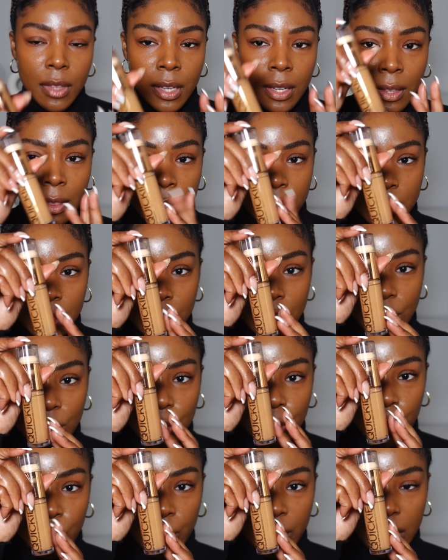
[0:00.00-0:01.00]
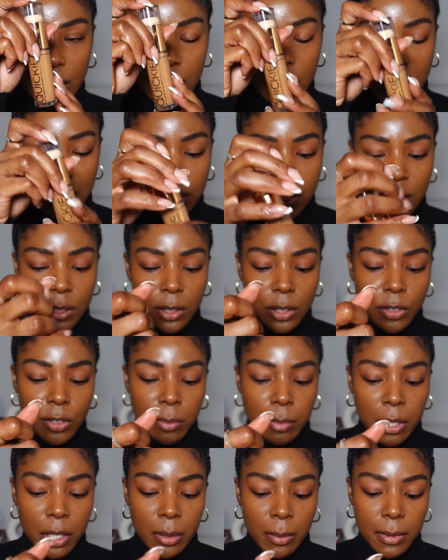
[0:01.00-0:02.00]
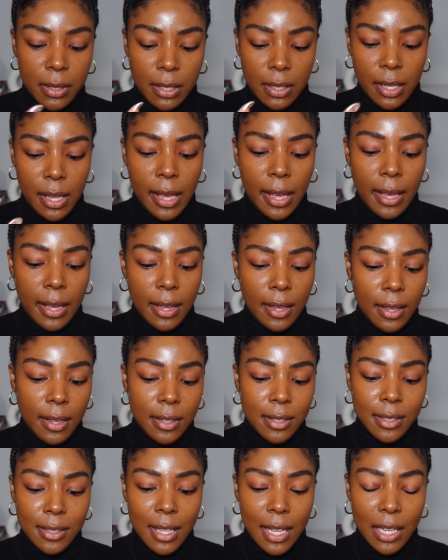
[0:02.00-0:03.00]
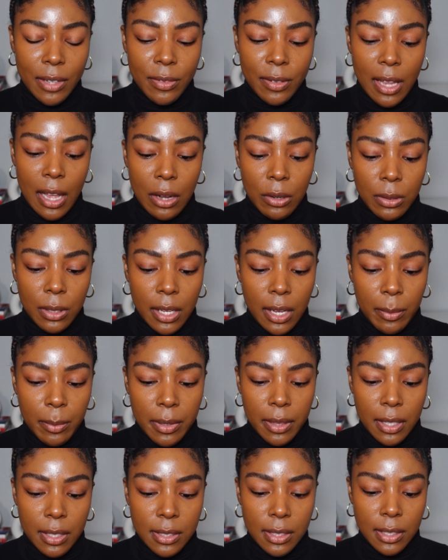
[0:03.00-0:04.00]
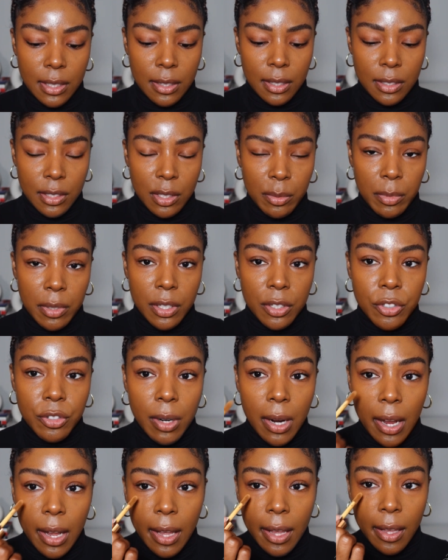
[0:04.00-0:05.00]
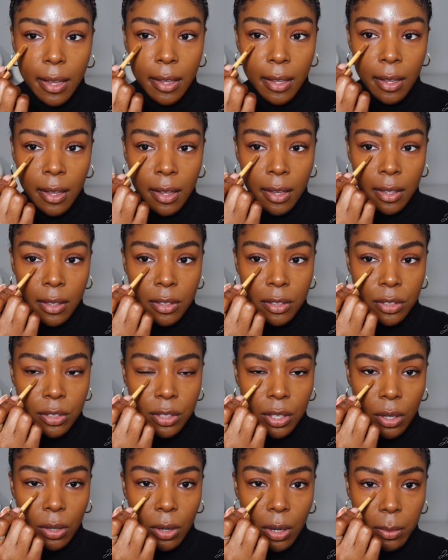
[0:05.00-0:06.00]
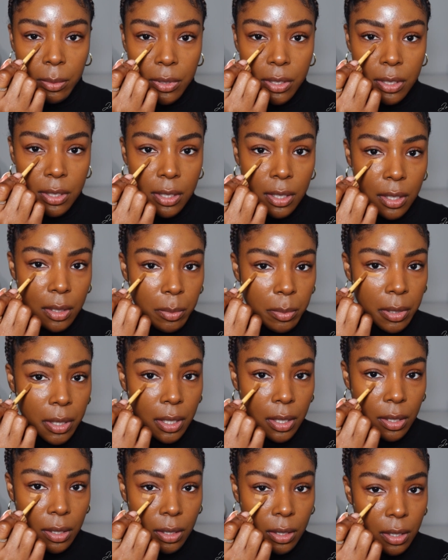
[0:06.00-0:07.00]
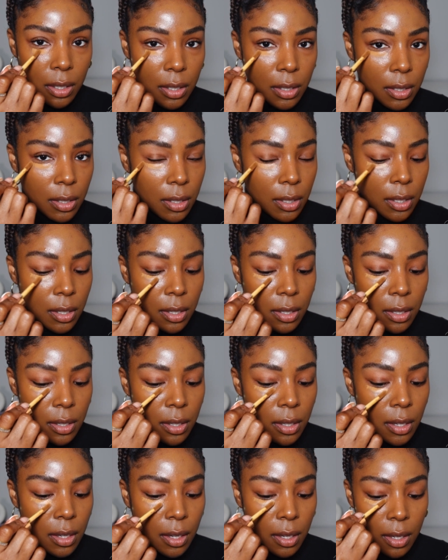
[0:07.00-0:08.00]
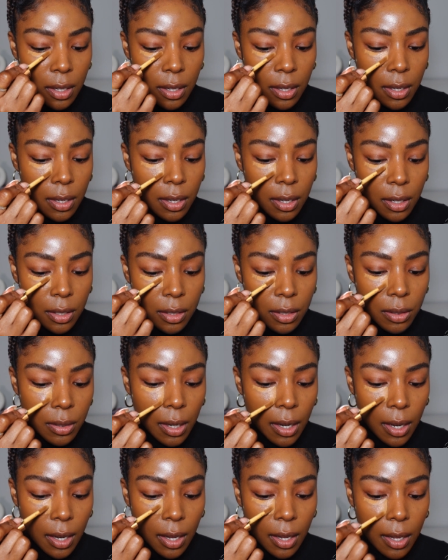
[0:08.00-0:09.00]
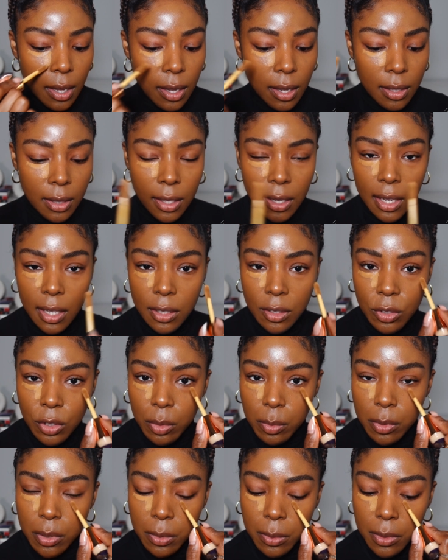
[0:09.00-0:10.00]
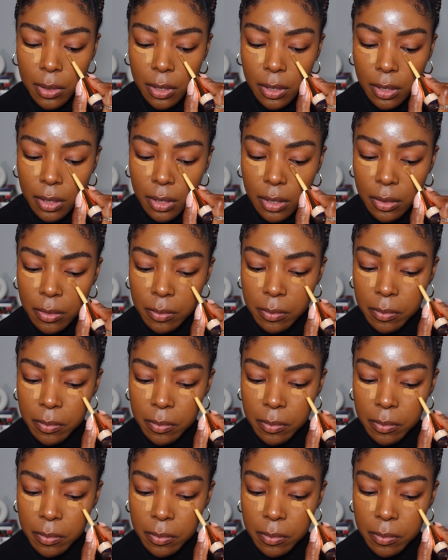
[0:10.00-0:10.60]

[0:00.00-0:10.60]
This is the new Quickie concealer from Decay. It's not even out yet, but they sent it to me to try. So I'm just going to put it on under eye like I normally would.